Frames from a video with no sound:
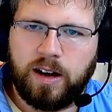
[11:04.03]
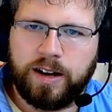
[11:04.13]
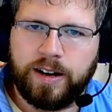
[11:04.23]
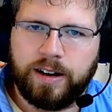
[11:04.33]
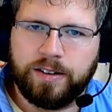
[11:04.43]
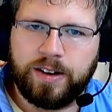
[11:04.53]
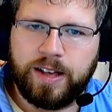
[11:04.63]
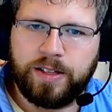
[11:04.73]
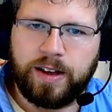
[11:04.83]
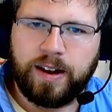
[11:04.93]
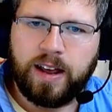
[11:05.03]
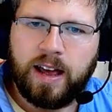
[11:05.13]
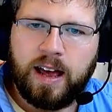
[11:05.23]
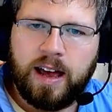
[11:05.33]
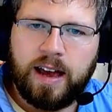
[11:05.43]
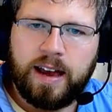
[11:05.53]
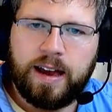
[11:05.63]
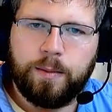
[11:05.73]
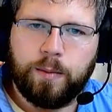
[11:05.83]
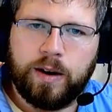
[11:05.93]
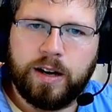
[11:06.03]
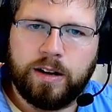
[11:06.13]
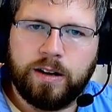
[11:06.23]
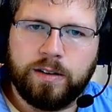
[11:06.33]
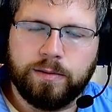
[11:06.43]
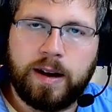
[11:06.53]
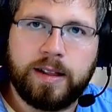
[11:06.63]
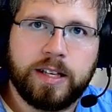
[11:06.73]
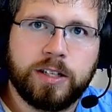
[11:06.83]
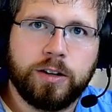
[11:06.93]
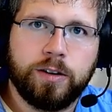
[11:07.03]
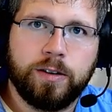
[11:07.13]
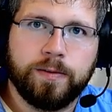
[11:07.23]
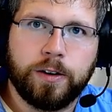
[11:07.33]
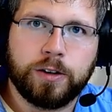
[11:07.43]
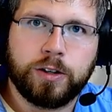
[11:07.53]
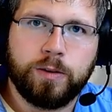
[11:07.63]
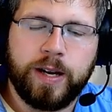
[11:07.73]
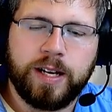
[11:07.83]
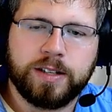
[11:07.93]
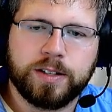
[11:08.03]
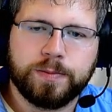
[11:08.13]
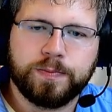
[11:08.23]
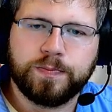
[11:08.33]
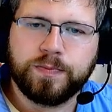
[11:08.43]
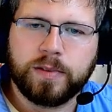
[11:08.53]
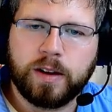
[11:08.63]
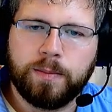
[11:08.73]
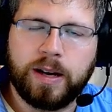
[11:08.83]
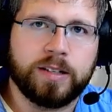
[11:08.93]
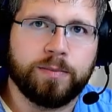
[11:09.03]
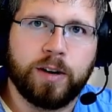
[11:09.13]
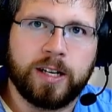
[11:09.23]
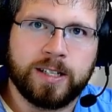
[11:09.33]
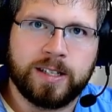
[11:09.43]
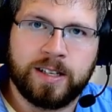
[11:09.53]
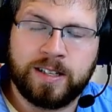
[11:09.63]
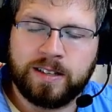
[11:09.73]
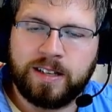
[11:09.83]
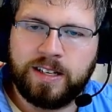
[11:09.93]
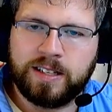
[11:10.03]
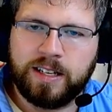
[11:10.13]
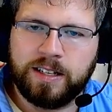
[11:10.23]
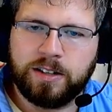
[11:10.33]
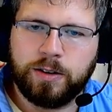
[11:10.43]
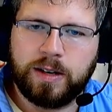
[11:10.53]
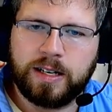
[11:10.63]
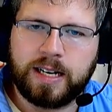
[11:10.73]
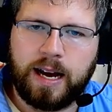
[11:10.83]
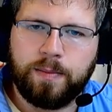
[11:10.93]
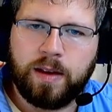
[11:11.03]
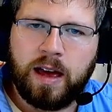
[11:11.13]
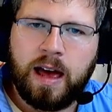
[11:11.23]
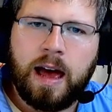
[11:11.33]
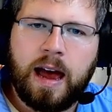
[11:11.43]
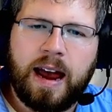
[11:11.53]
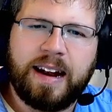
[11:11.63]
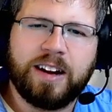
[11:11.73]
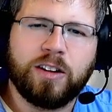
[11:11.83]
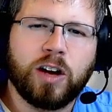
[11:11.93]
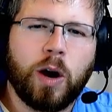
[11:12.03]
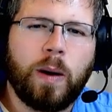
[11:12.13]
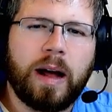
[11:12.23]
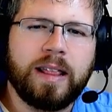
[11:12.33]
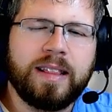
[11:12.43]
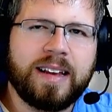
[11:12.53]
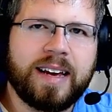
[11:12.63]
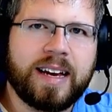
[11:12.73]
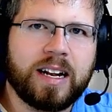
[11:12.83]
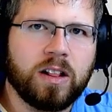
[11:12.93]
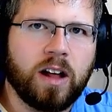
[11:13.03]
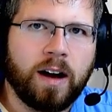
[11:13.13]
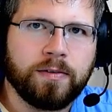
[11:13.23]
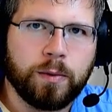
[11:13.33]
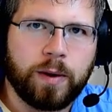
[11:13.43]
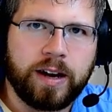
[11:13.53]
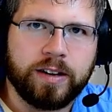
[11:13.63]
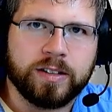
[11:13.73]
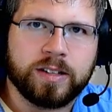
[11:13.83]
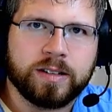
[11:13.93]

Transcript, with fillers: underneath it, it will write these two first two beats because it processes these things two at a time, and it'll go a little off the rails